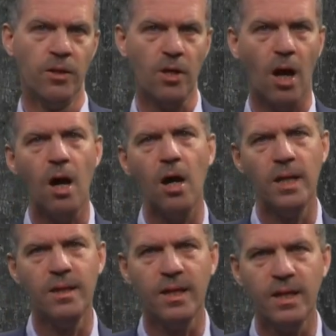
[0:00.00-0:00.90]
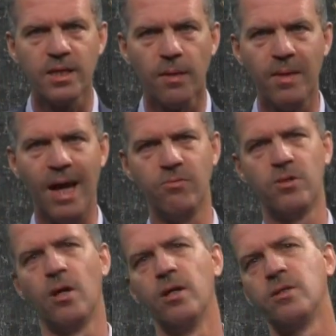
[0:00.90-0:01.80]
There are indeed some
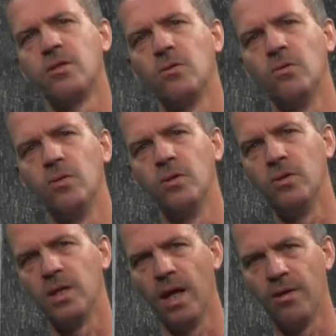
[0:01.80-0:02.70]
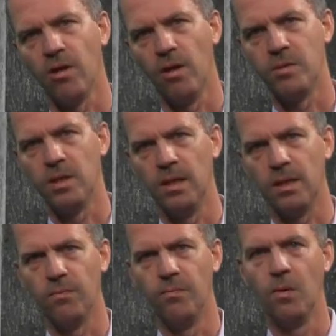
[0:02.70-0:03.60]
downsides to using N-type
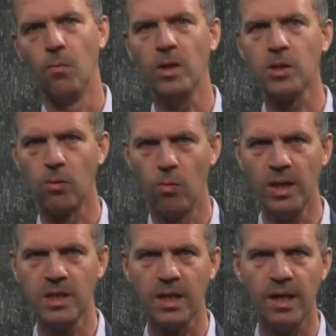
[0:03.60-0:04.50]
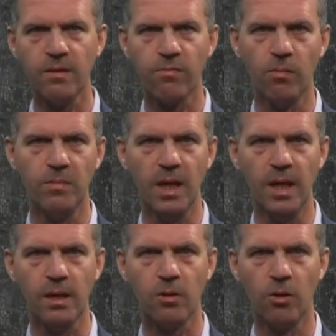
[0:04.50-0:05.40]
silicon, which originate from the
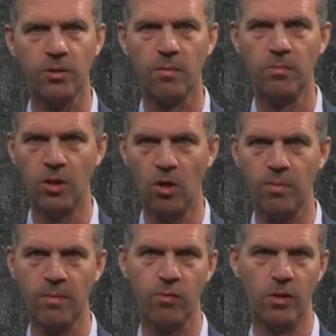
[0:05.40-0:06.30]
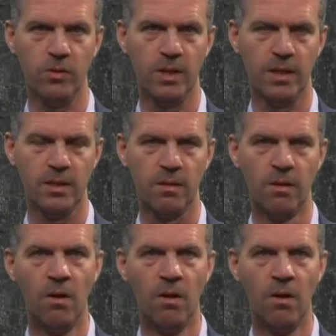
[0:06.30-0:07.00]
ingot doping process.